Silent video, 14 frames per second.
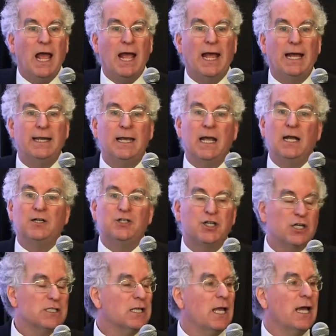And
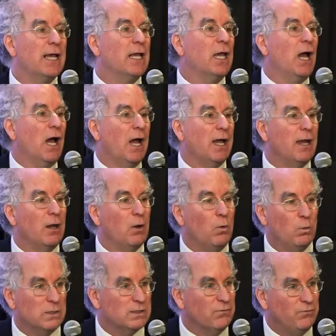just like I
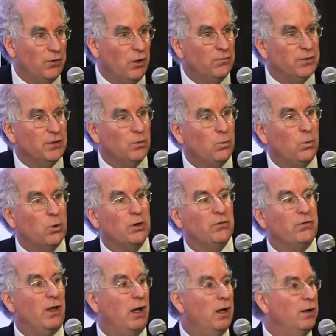was involved in the
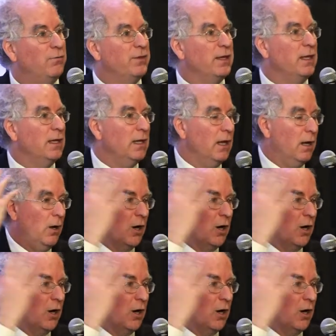wars of the